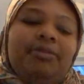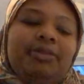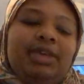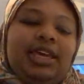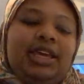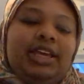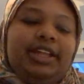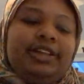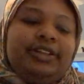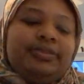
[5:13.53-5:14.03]

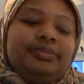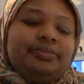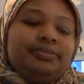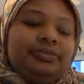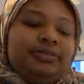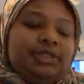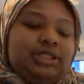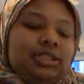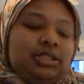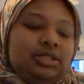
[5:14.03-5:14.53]

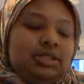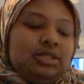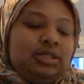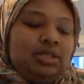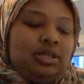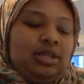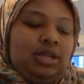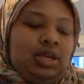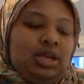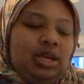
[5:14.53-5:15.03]
mean,
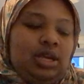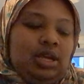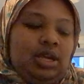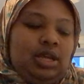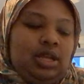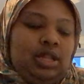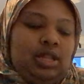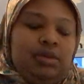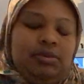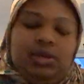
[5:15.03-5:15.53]

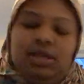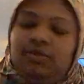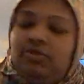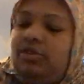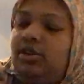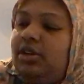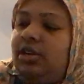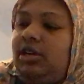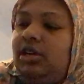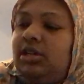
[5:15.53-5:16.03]
let me give
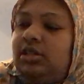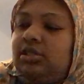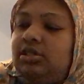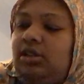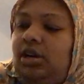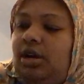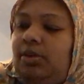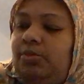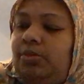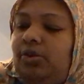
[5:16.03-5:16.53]
you an
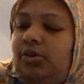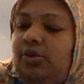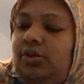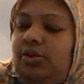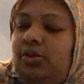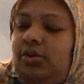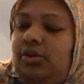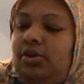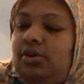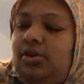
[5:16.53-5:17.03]
example.